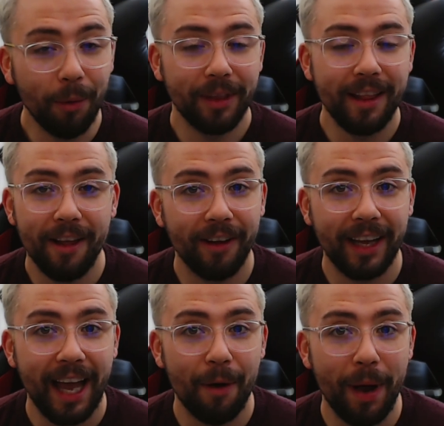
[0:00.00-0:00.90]
I don't think they're going
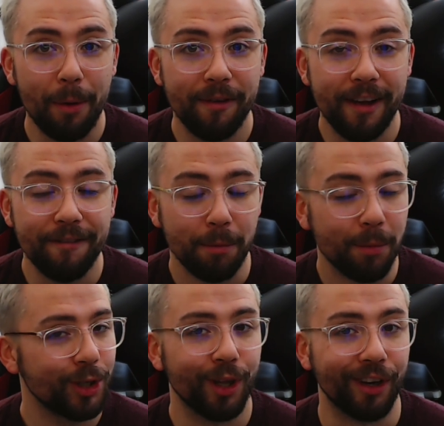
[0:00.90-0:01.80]
to get away with it for
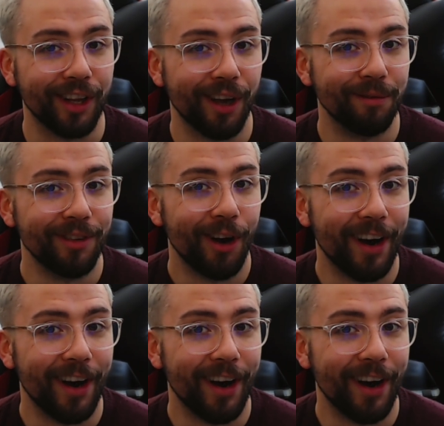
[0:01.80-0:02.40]
much longer, though.